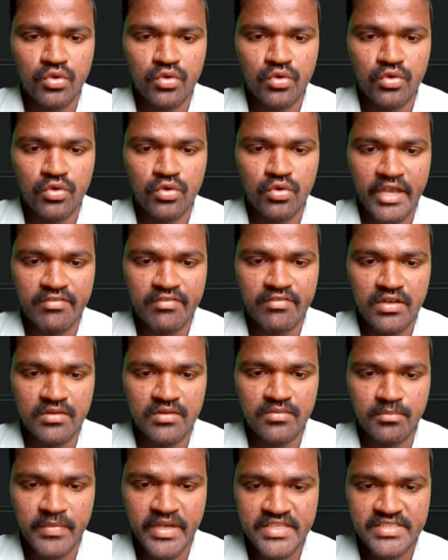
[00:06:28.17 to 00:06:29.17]
So I will
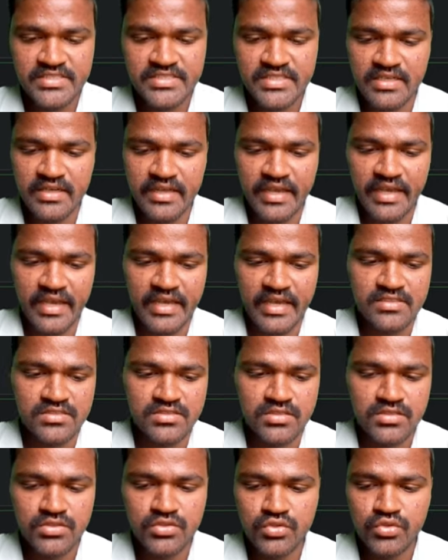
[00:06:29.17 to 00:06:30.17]
mention
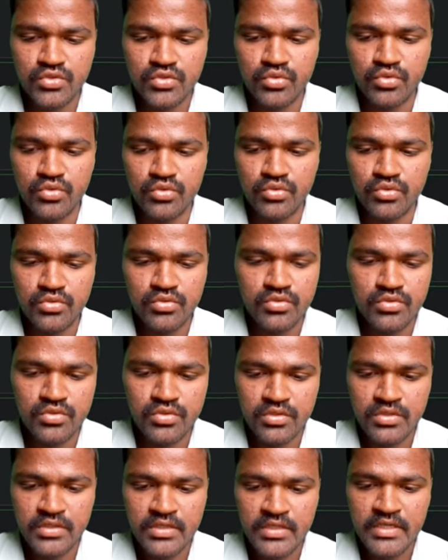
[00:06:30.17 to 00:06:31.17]
as
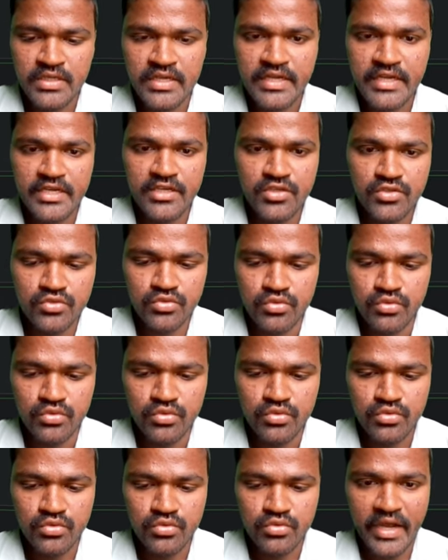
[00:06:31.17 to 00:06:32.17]

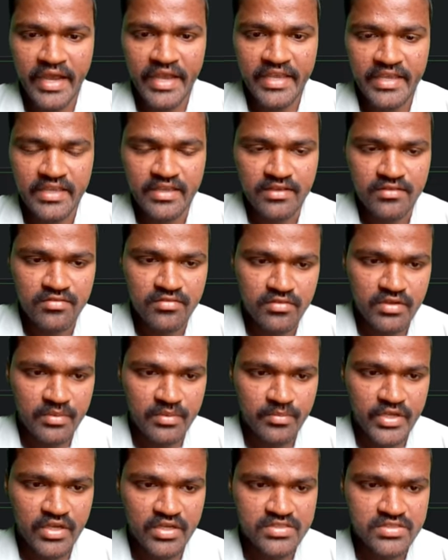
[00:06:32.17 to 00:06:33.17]
2 I,
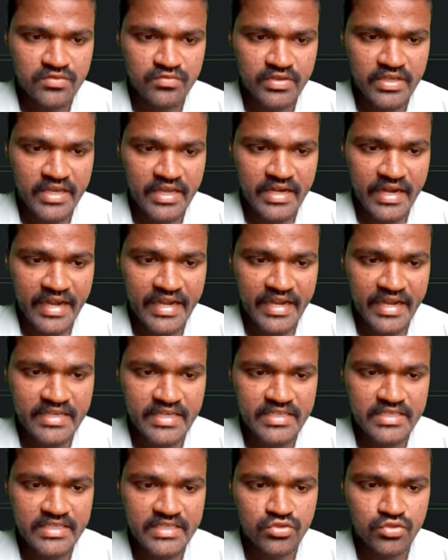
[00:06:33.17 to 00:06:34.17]
because we are
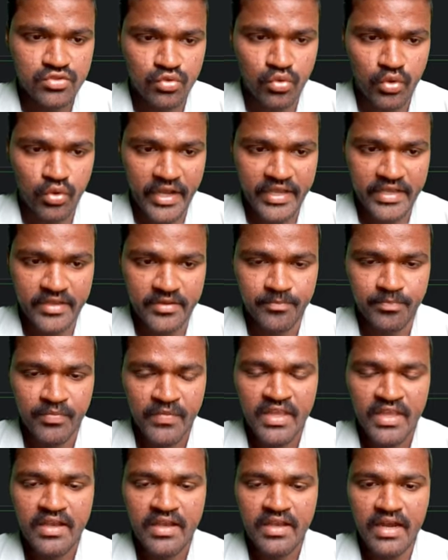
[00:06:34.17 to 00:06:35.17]
iterating through I,
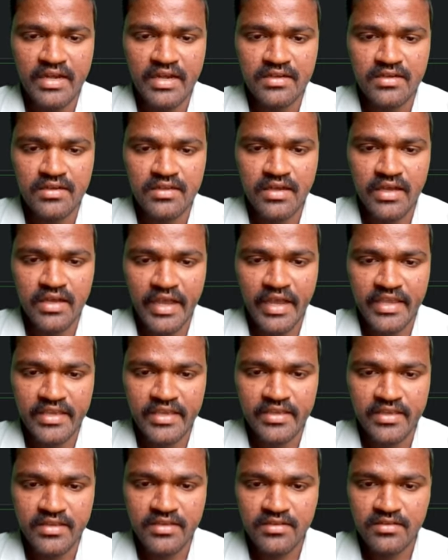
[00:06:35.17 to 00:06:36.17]
and
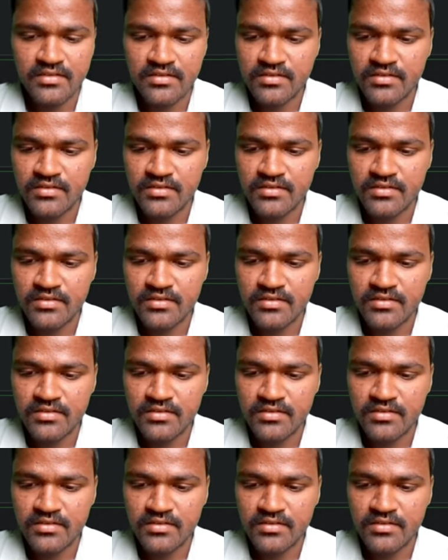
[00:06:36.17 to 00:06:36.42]
I